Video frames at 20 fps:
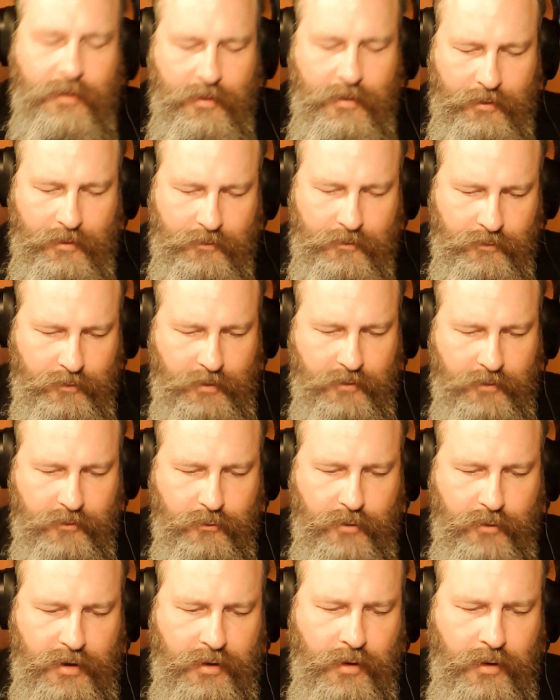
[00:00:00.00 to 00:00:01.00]
Yeah,
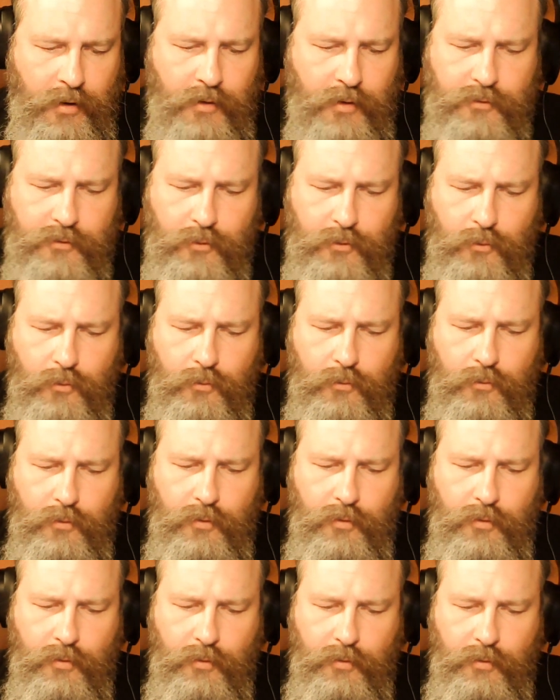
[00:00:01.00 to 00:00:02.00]
that's great. So
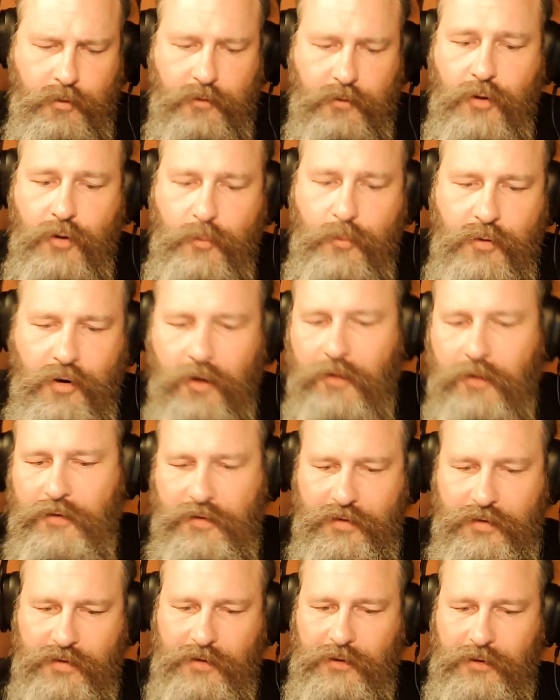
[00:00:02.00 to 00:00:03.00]
the
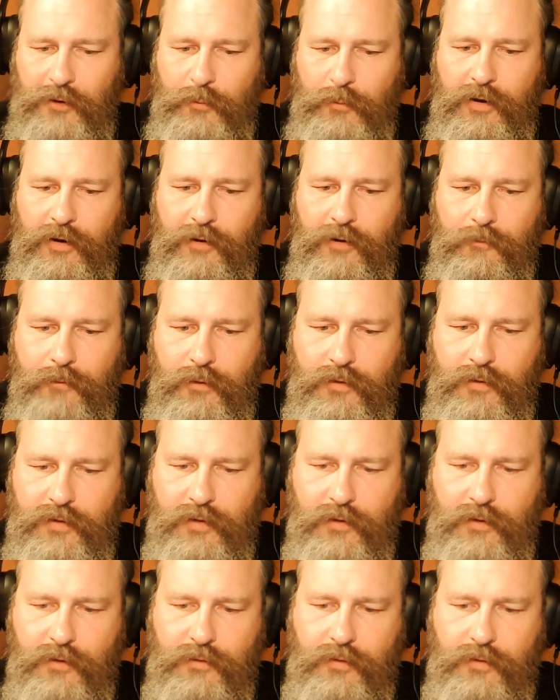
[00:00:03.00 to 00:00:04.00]
terminology is a little bit
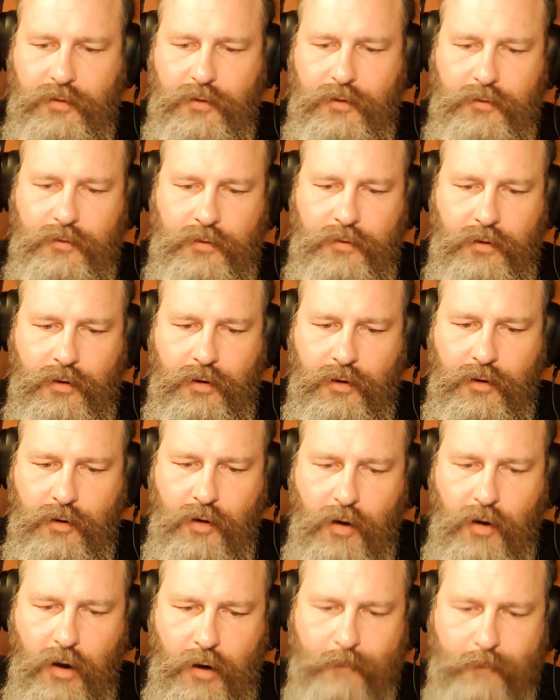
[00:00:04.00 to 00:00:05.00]
confusing. There's
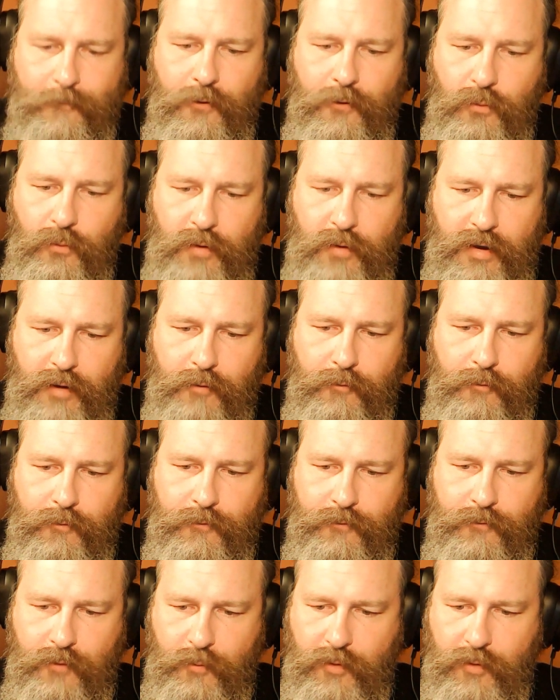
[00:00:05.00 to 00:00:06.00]
an offer
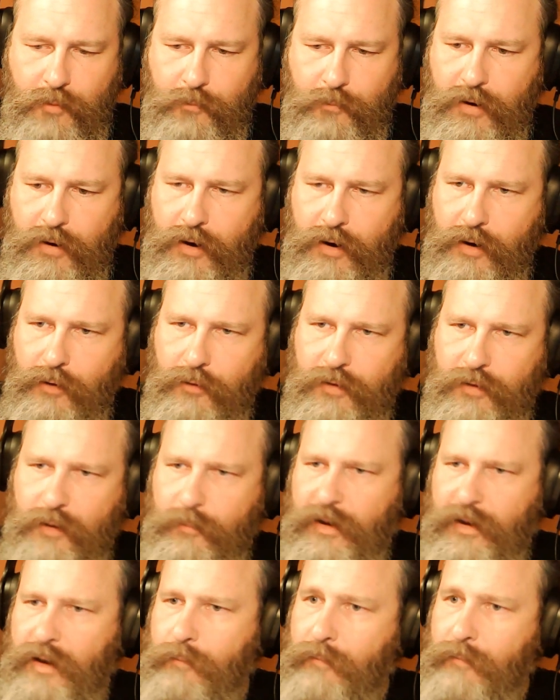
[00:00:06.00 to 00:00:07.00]
wave from a particle
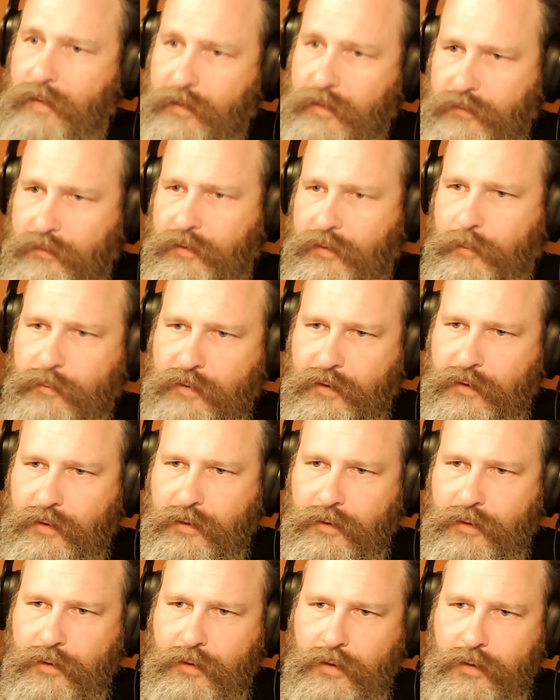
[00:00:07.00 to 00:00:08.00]
that might emit
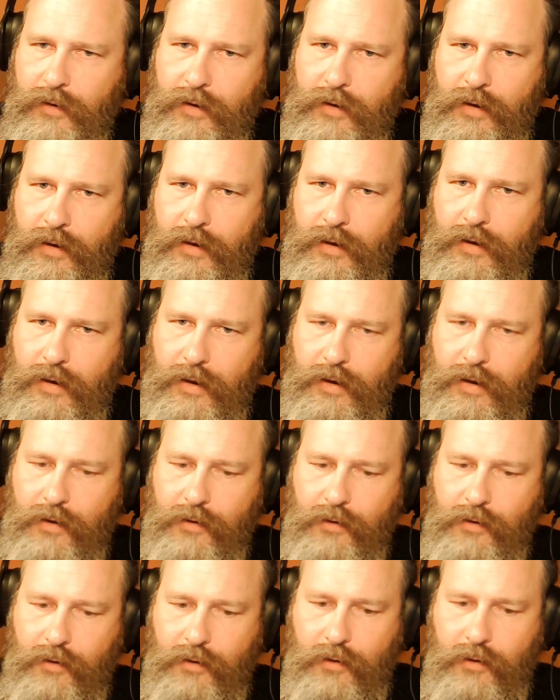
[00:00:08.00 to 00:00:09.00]
something,
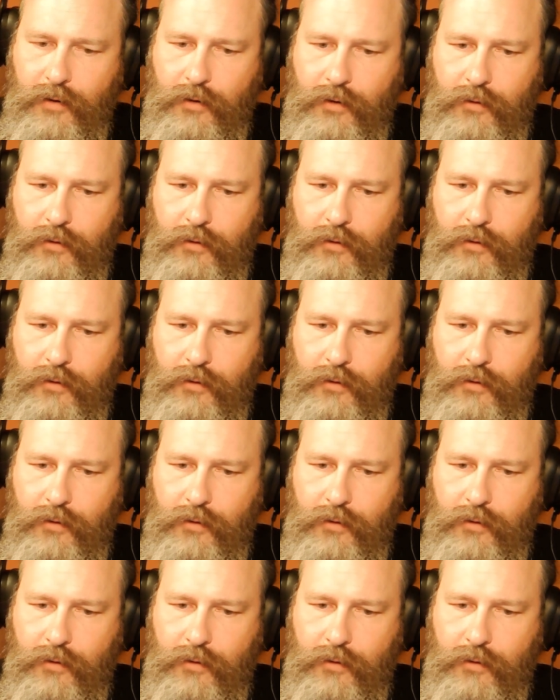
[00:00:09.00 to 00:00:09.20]
and